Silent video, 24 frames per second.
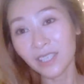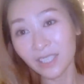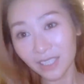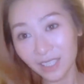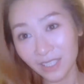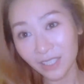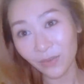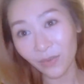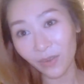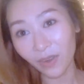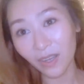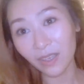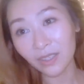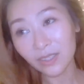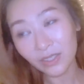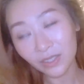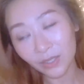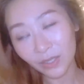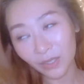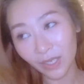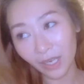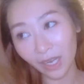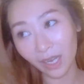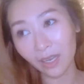The ones
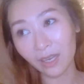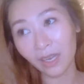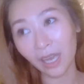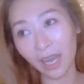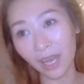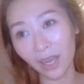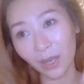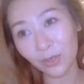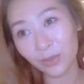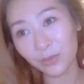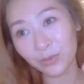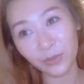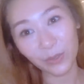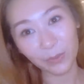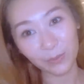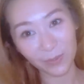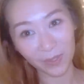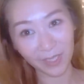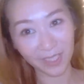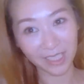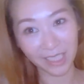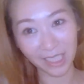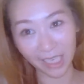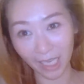you get out from the
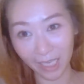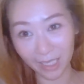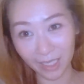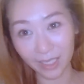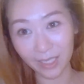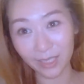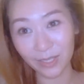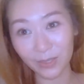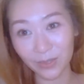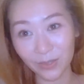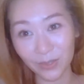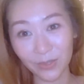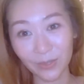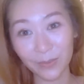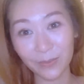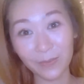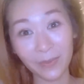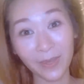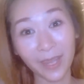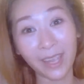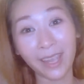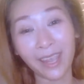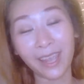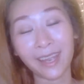Chinese soup,
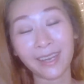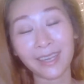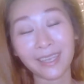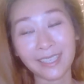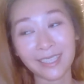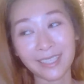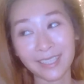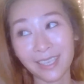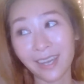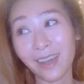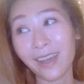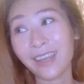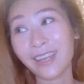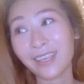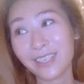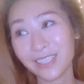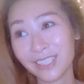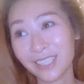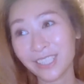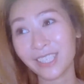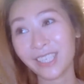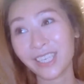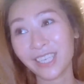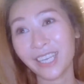like an entire
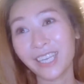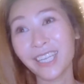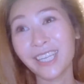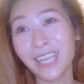chicken.